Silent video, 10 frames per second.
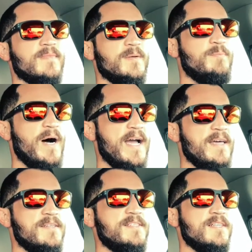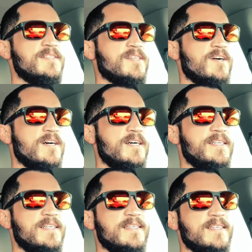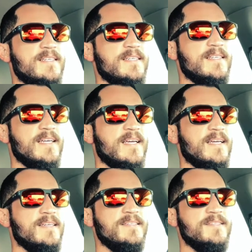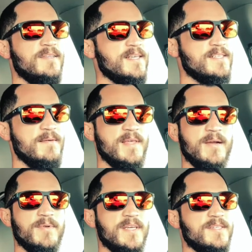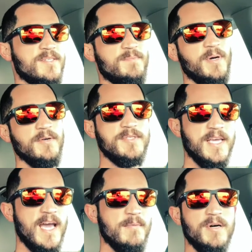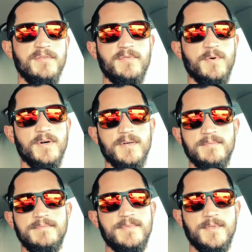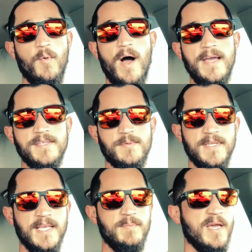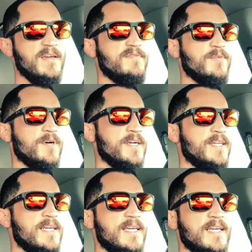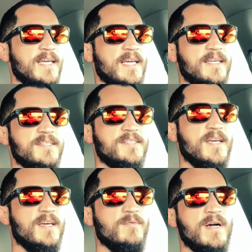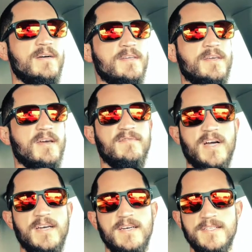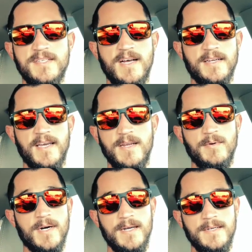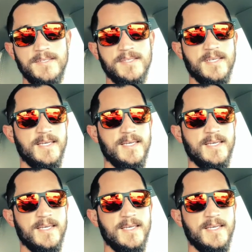buy it until it's gone and do that same thing where they just post the ammo for twice what they paid for it and say, well, you can't find it in stock anywhere else.